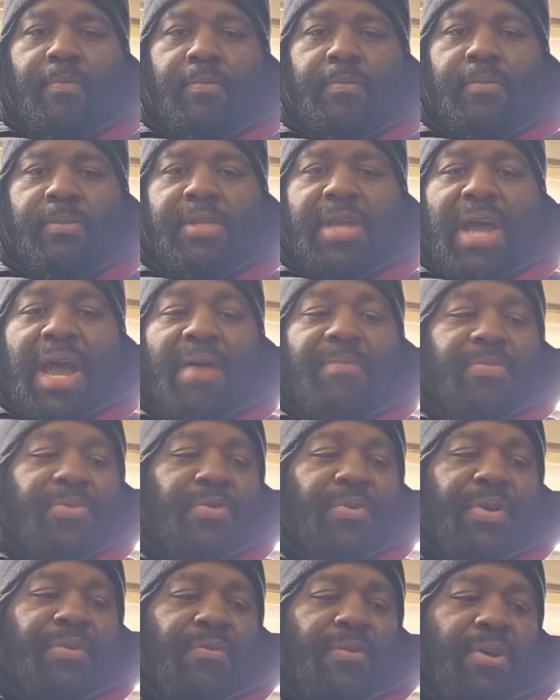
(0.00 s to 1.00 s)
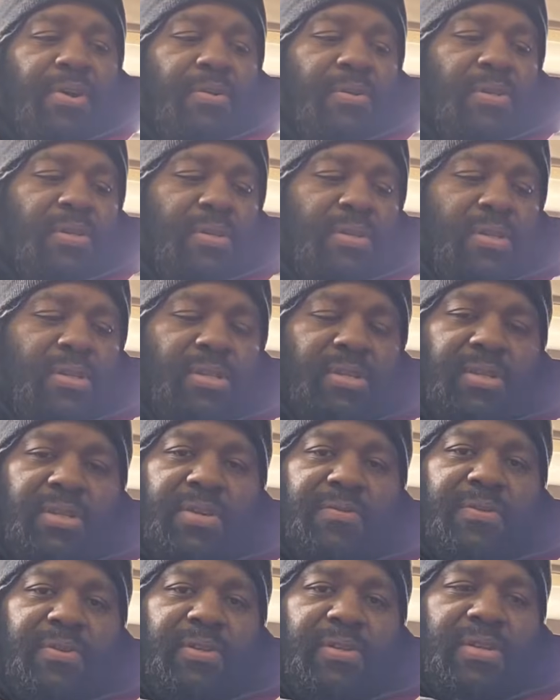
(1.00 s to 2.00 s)
top three reels. This
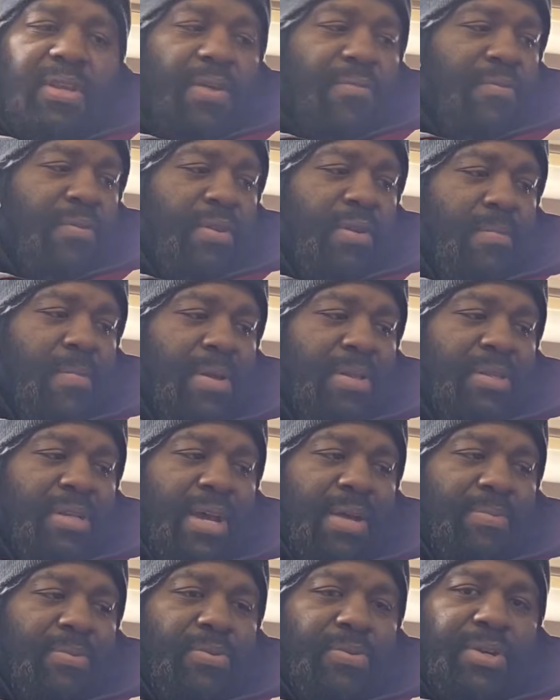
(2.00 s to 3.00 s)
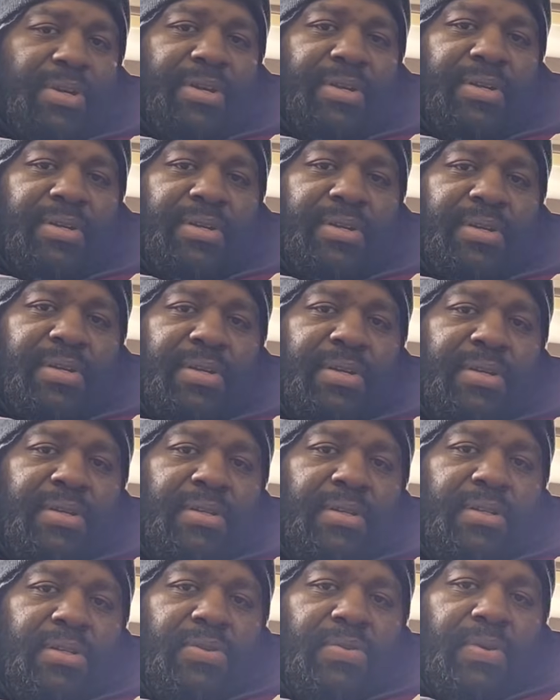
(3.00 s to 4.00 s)
is definitely in my top three.
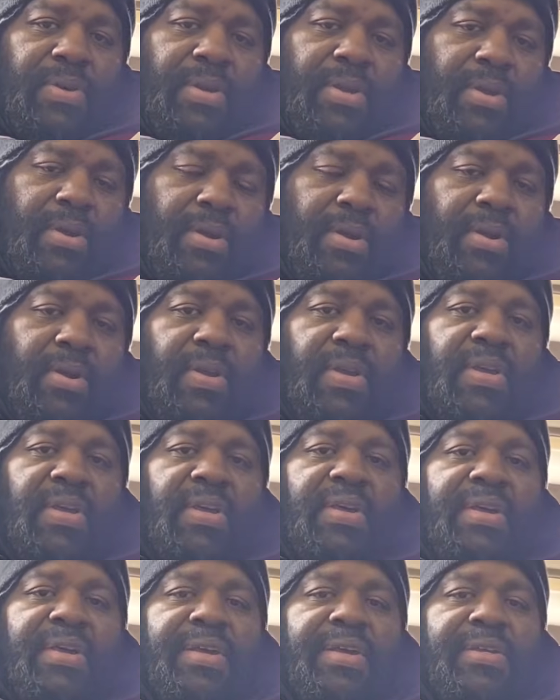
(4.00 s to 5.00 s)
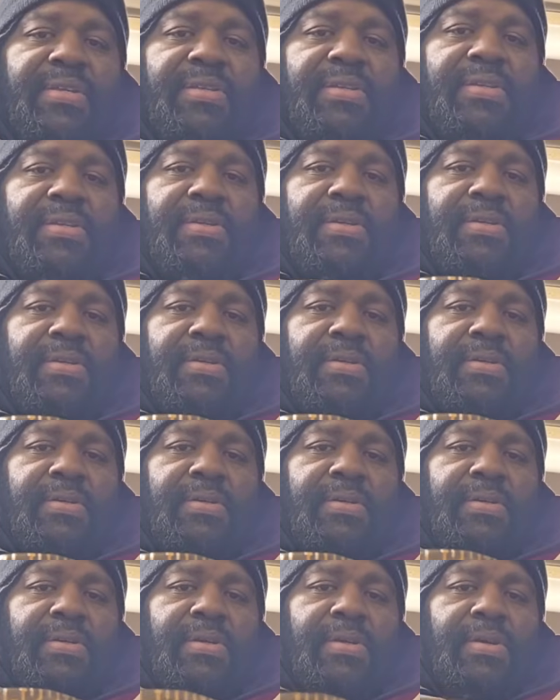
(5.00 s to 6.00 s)
This one here is
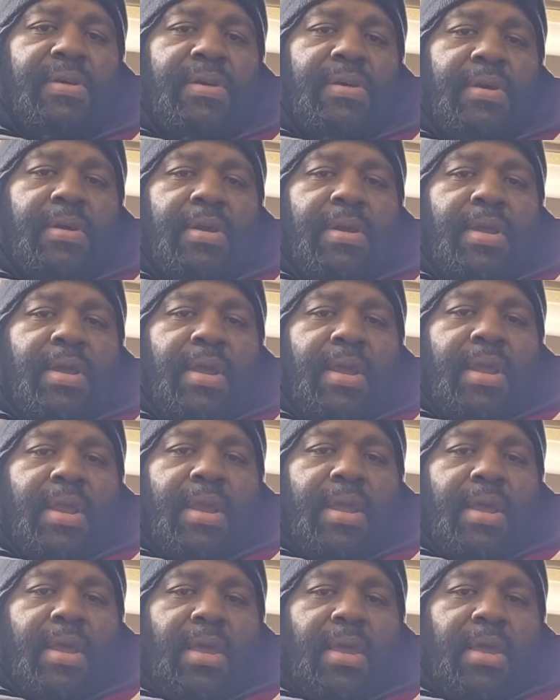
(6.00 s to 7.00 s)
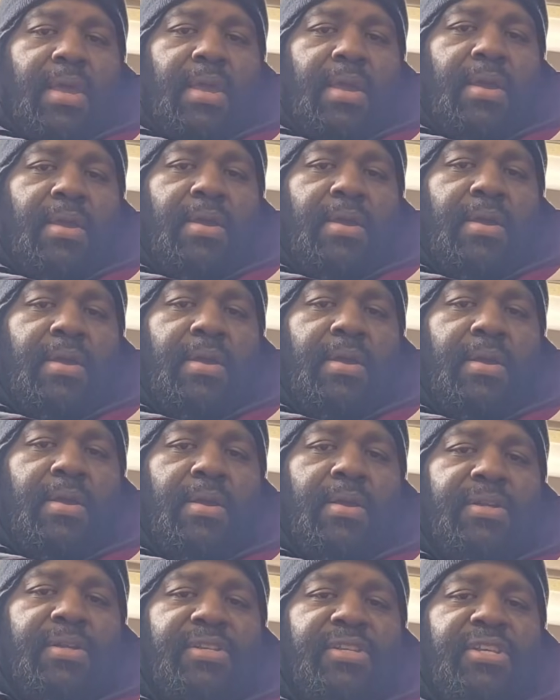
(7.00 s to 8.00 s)
a
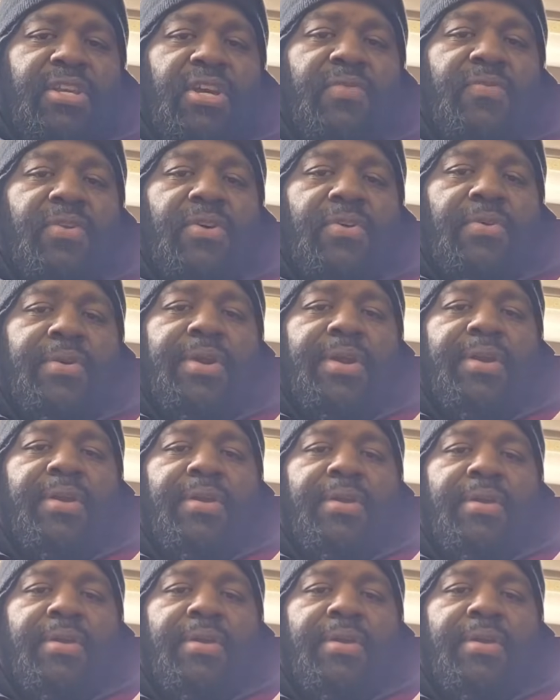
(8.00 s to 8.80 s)
Silver Creek.